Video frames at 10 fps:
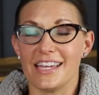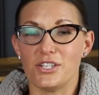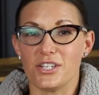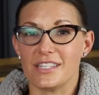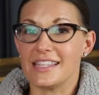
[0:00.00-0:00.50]

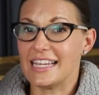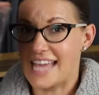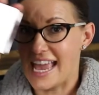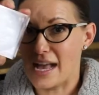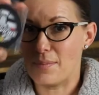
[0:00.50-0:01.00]
it just, they
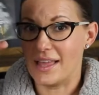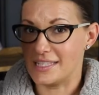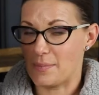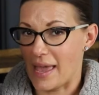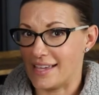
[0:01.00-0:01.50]
take up
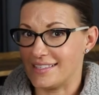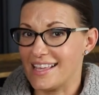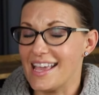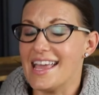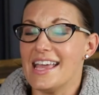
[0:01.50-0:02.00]
less space.